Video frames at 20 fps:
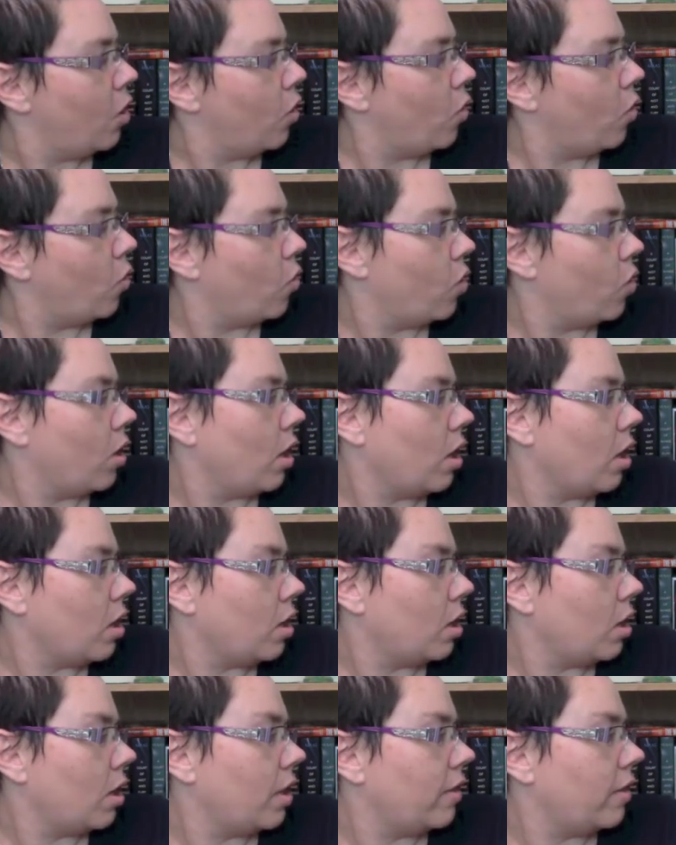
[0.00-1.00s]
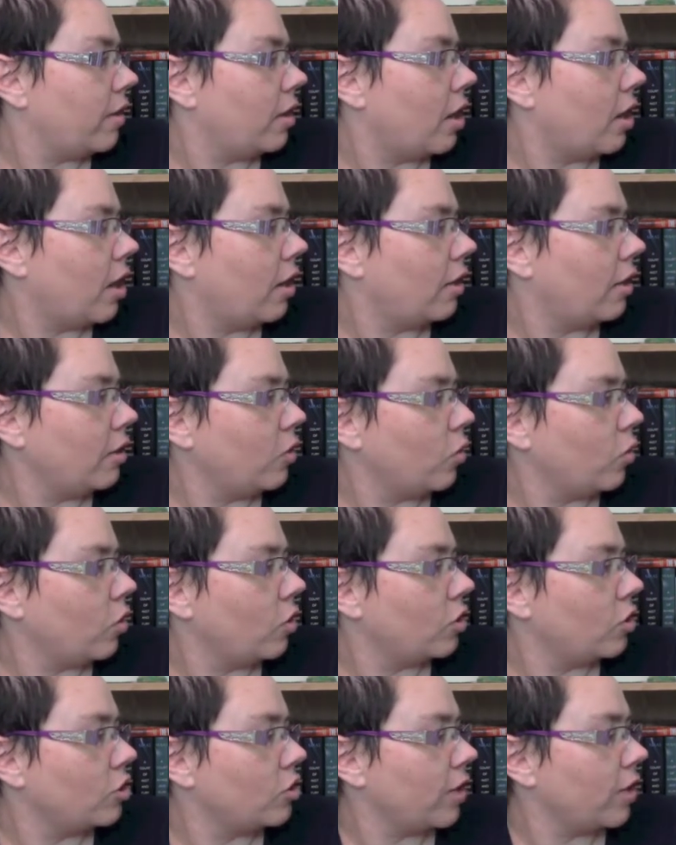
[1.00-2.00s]
or in the garden
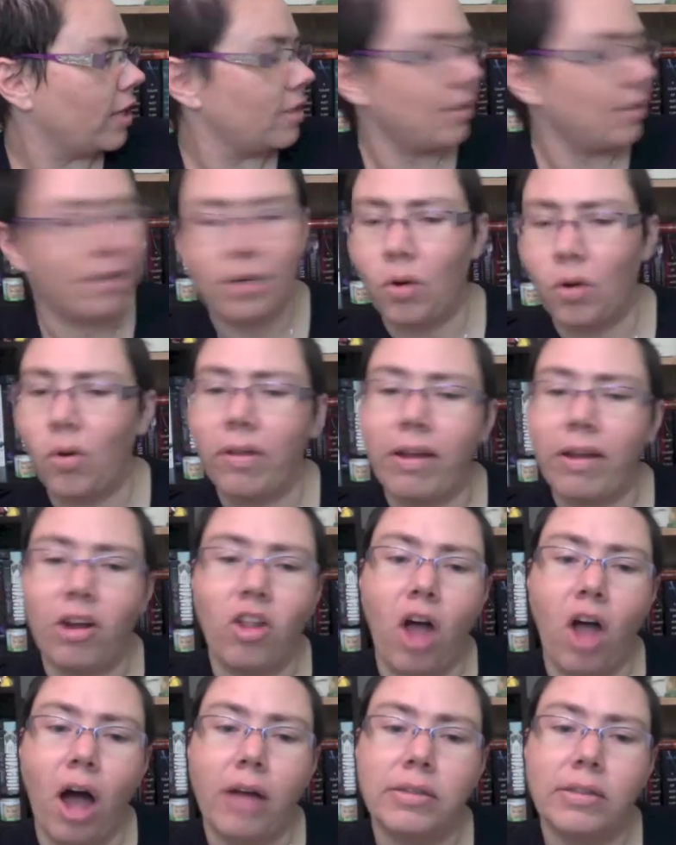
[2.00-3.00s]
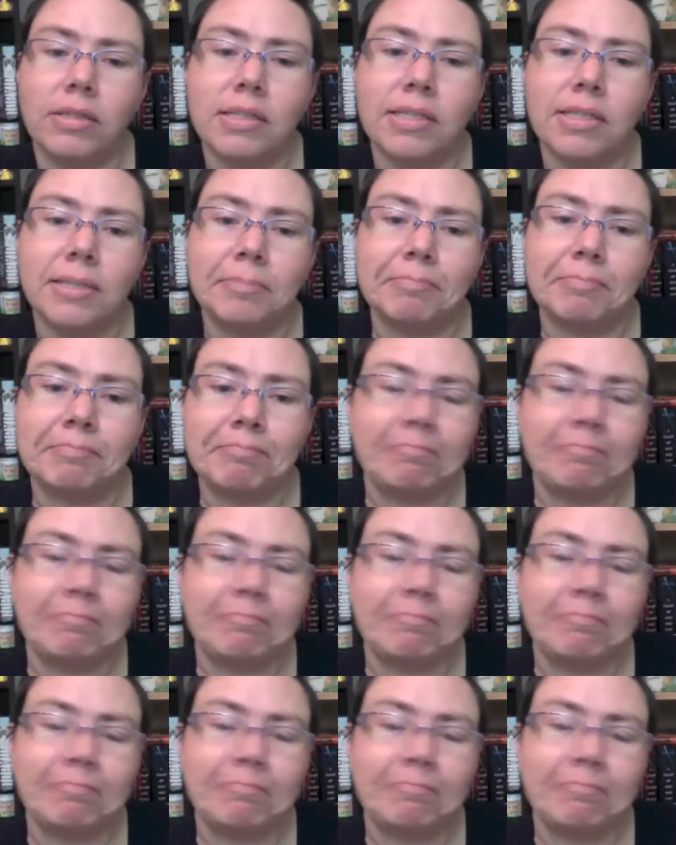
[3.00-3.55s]
or in transit or they're lost.